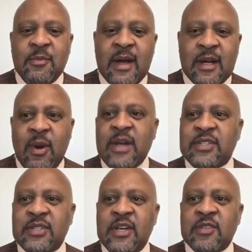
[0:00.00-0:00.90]
So my
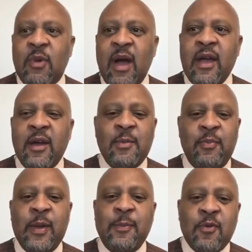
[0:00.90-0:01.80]
question is, why
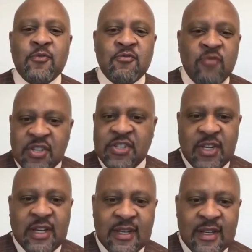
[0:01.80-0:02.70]
aren't people
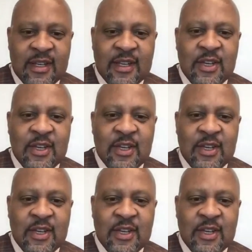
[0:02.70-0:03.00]
rushing